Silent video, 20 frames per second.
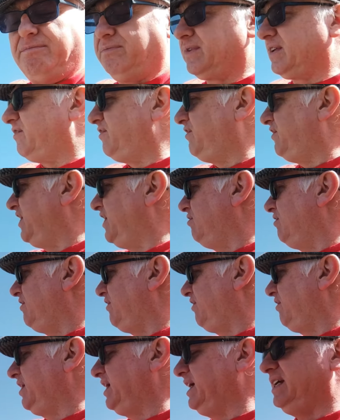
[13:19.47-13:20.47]
feel
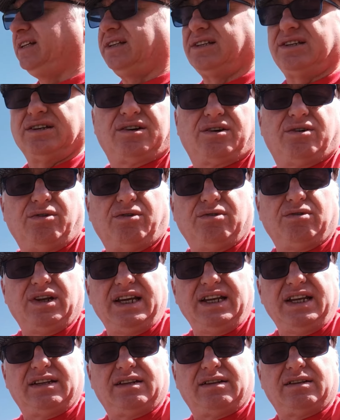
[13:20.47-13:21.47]
free to call
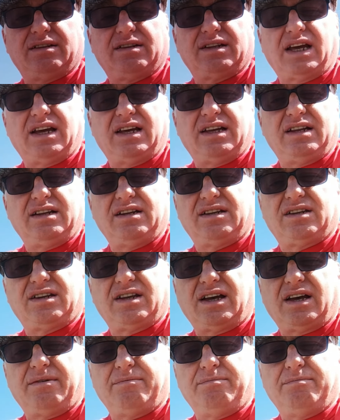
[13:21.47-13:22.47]
in, and
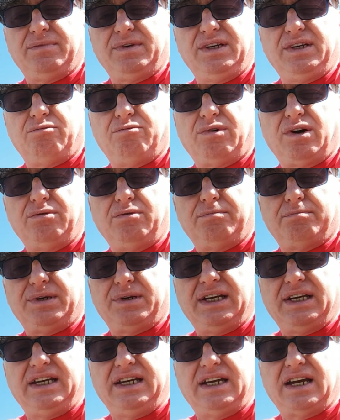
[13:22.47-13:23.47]
you won't
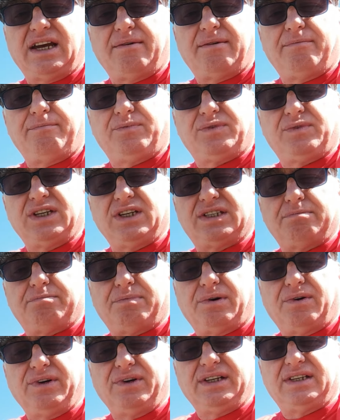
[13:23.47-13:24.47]
be
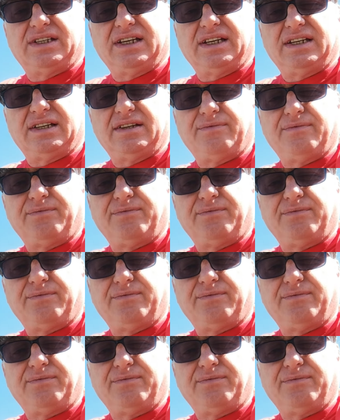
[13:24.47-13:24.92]
disappointed.